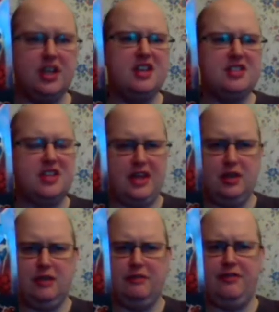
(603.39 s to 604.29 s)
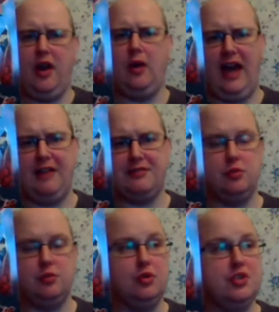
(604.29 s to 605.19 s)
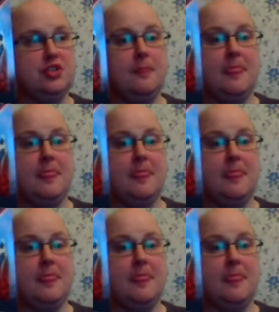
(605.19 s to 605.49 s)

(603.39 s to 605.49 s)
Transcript: so that you can follow afterwards.